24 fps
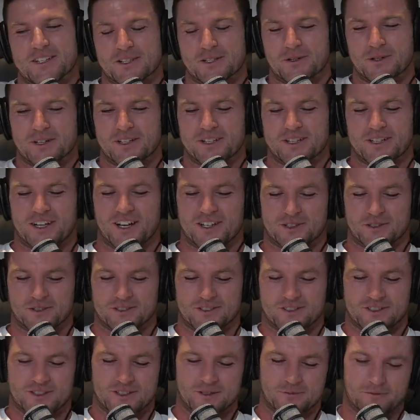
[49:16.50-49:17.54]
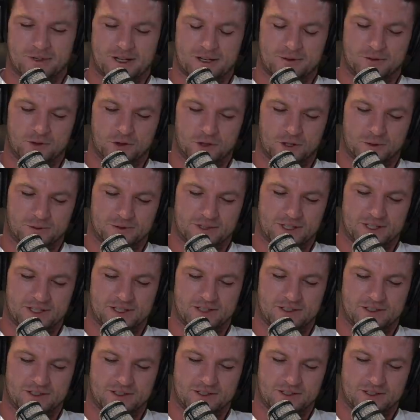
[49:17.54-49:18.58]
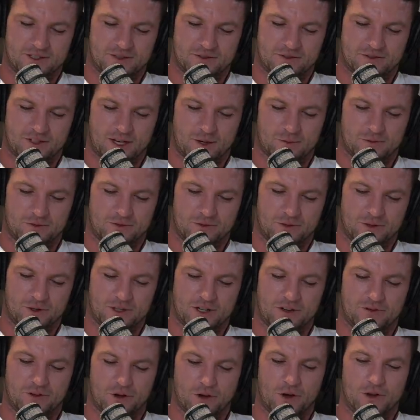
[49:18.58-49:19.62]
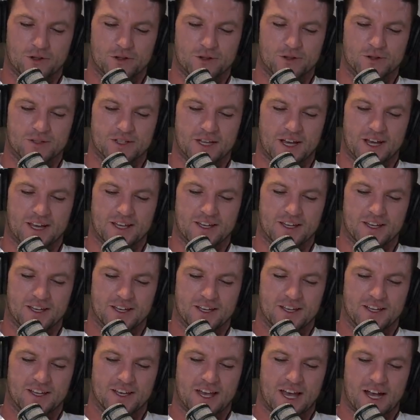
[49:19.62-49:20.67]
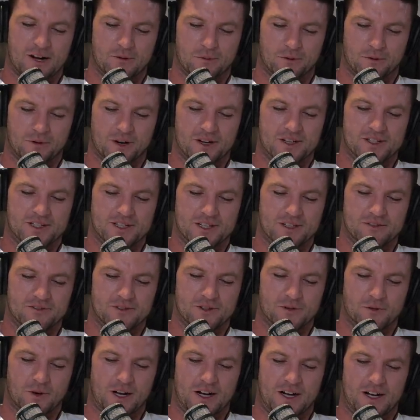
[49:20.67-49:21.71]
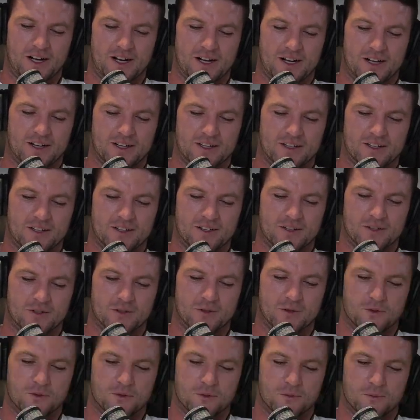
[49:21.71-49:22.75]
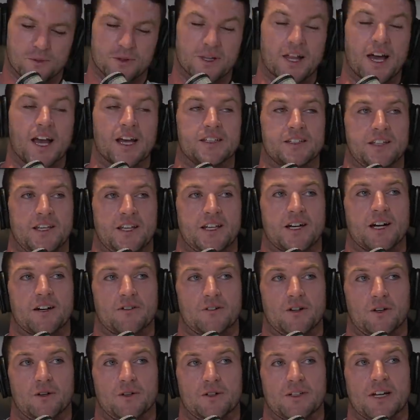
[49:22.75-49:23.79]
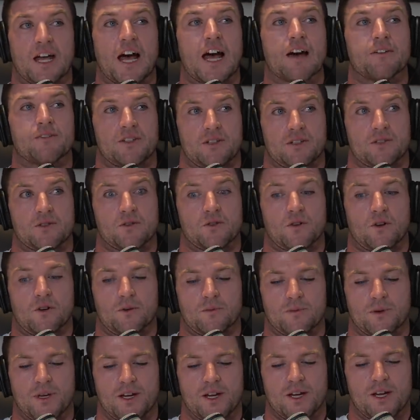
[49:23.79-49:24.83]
just quickly touched on some jobs that you've done before, and I've heard you say how appreciative you are to play in the NRL and have this job,